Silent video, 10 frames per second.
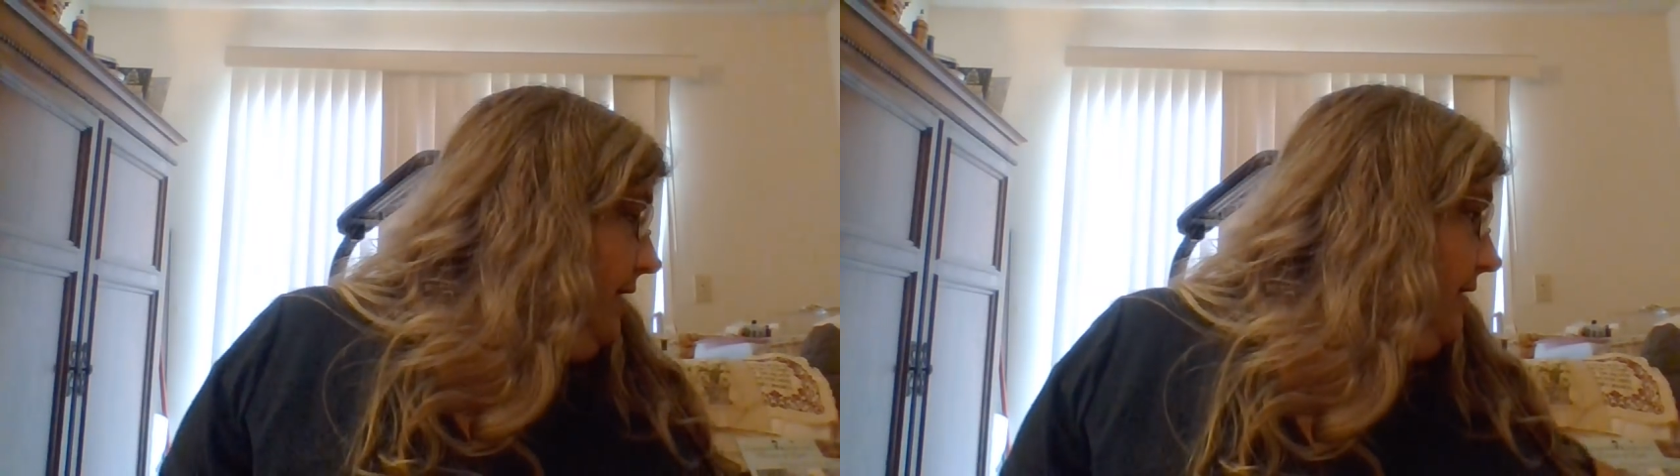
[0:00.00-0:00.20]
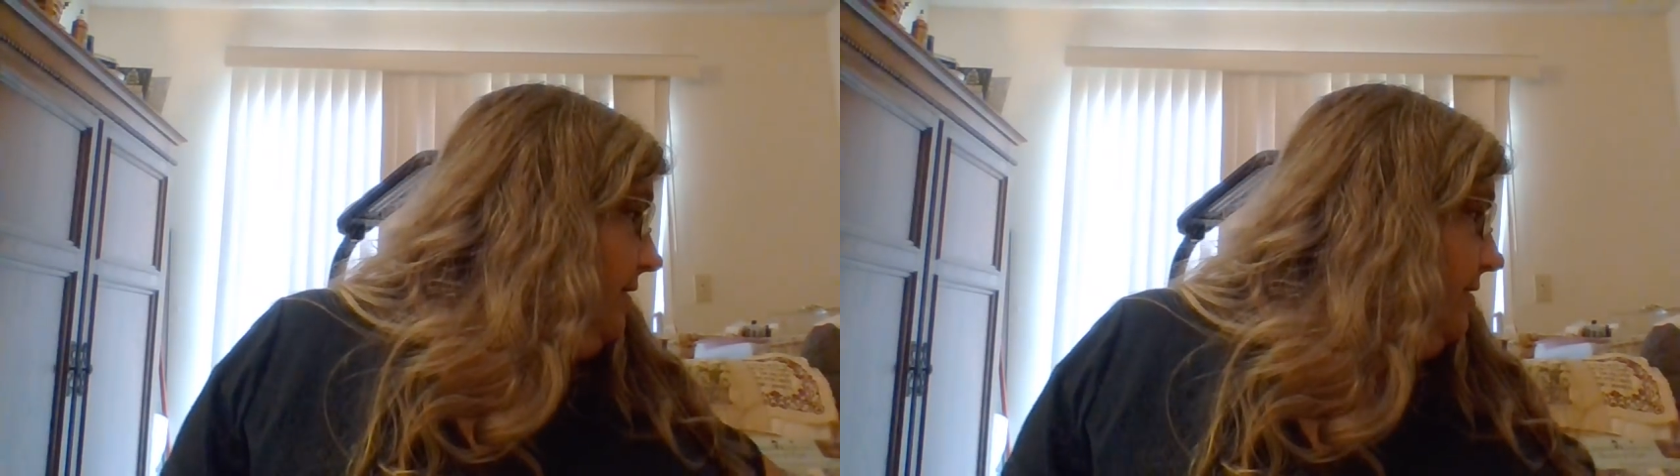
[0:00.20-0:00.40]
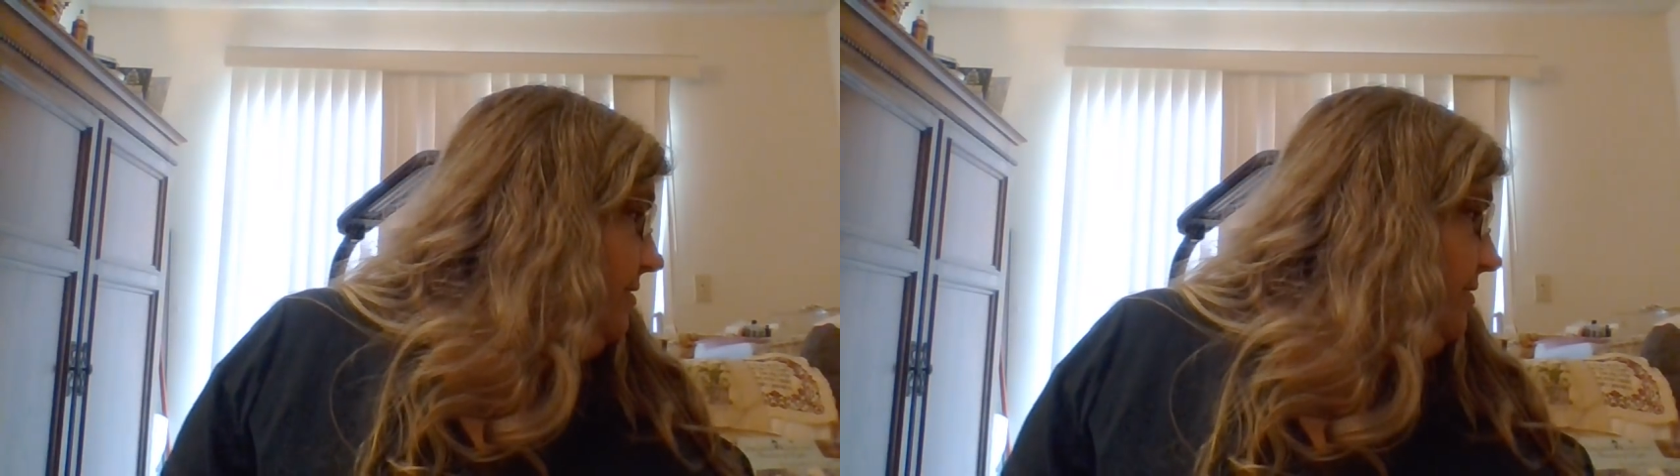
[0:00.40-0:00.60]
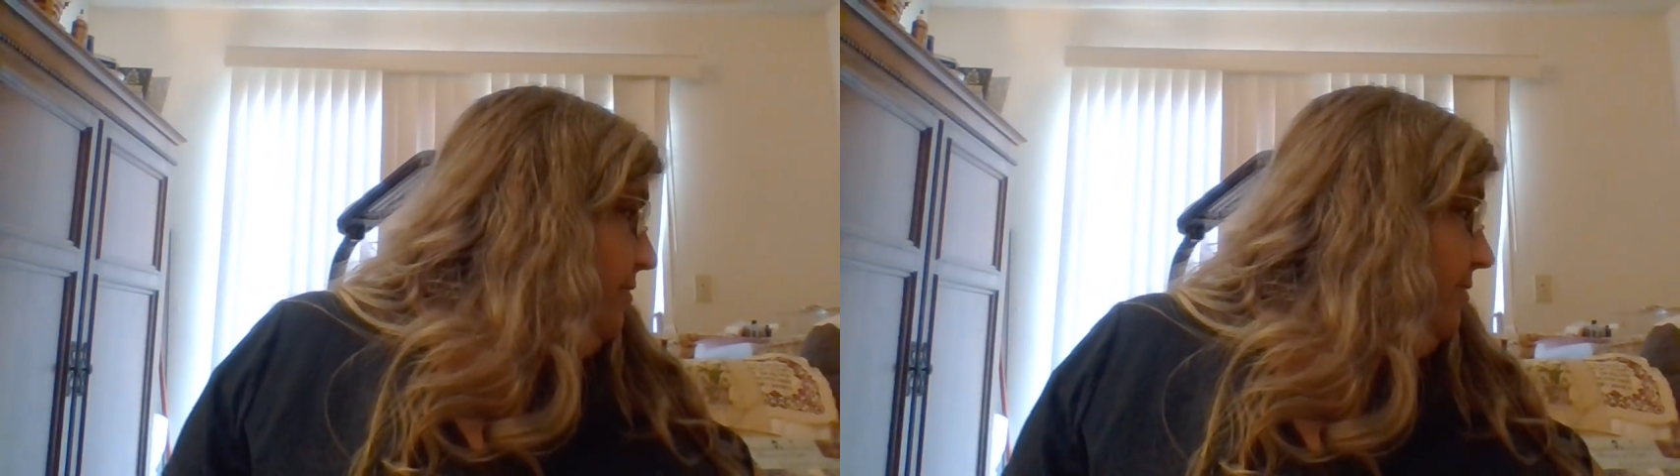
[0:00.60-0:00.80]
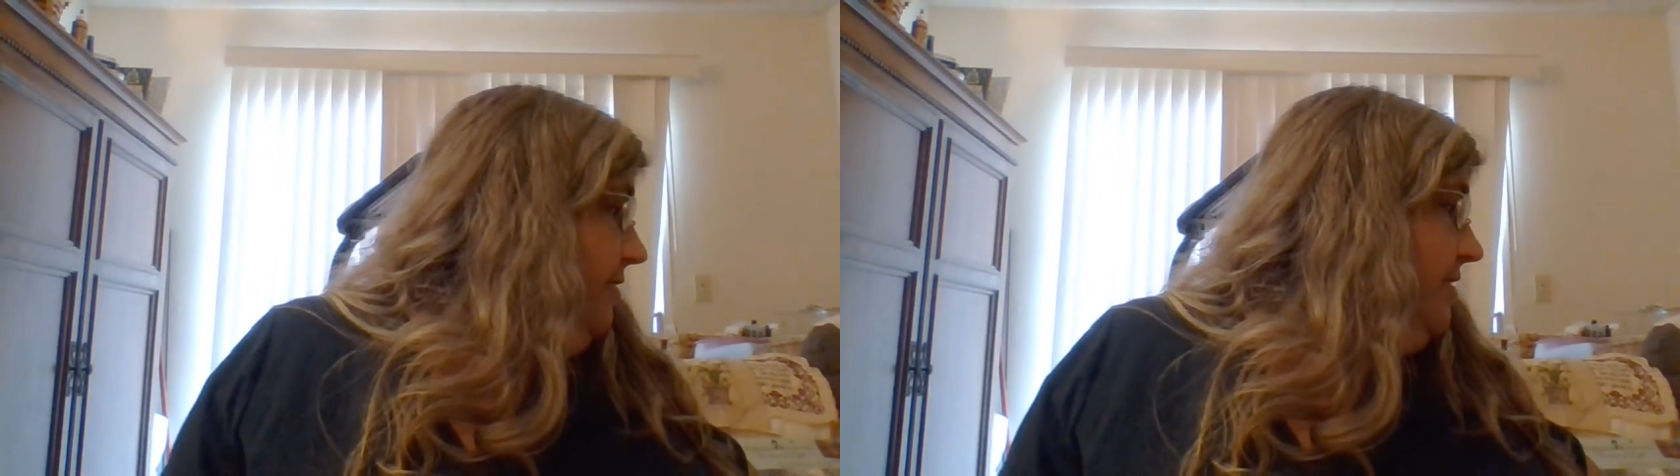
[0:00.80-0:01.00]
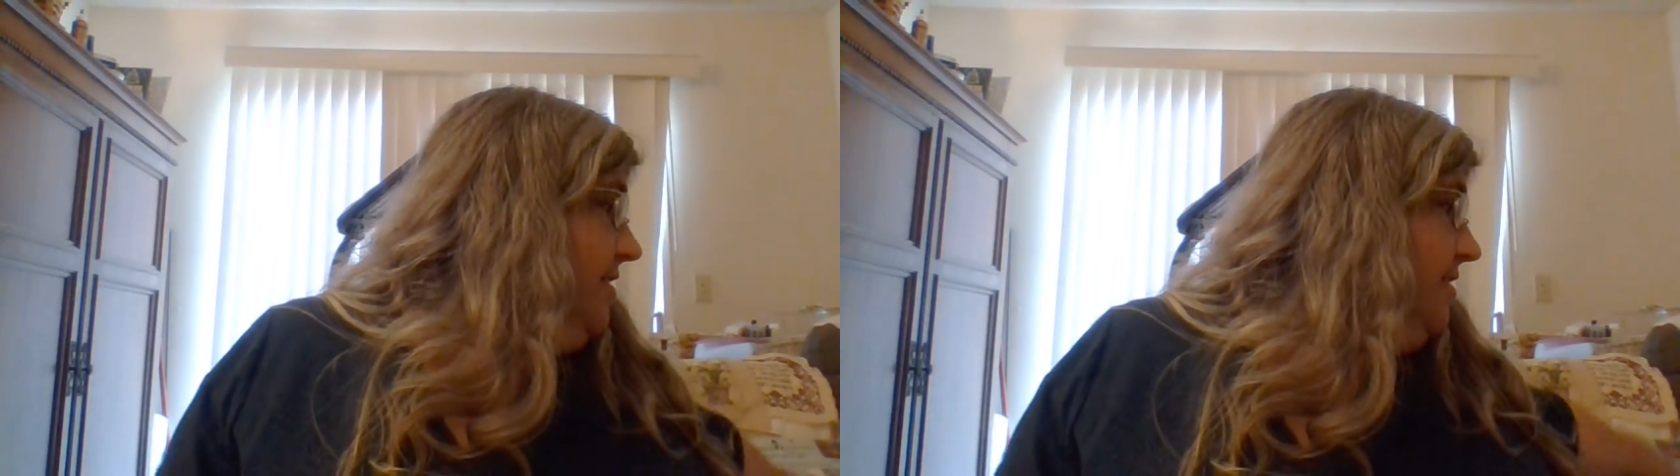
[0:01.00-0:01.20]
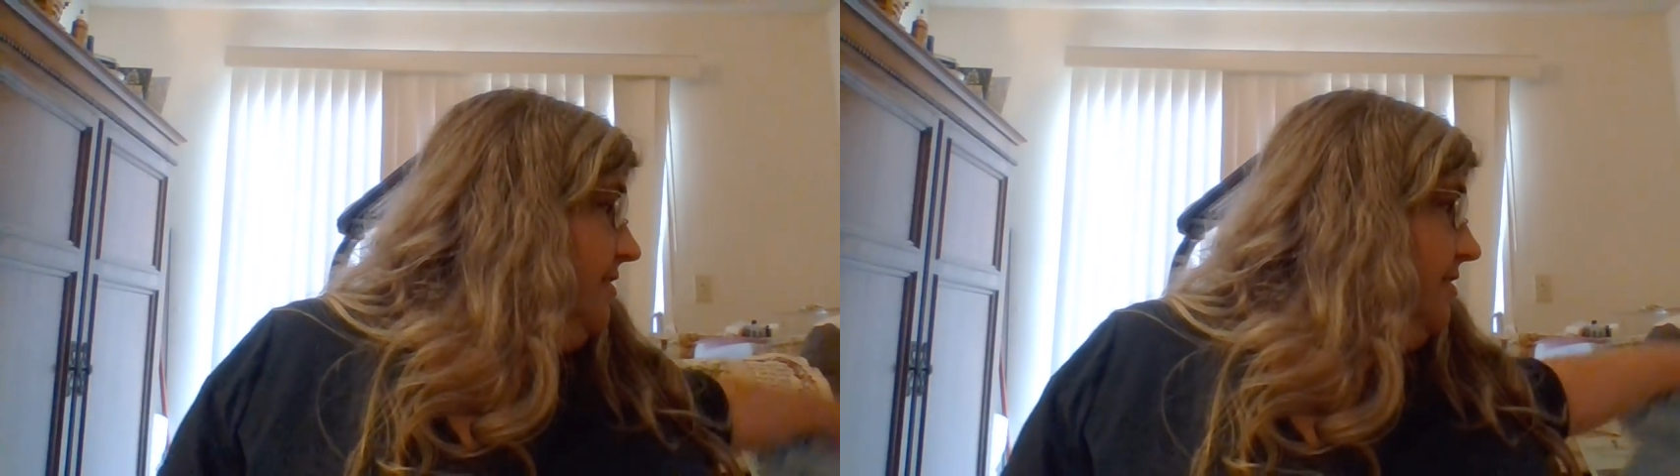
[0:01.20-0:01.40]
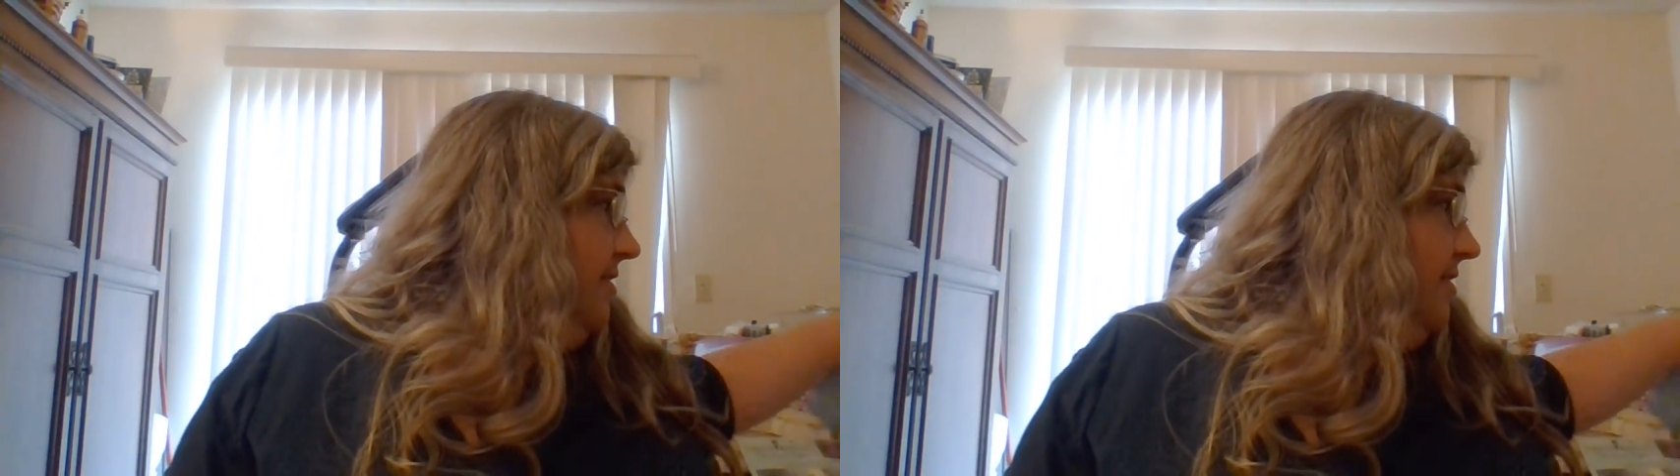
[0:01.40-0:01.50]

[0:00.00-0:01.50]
And so this is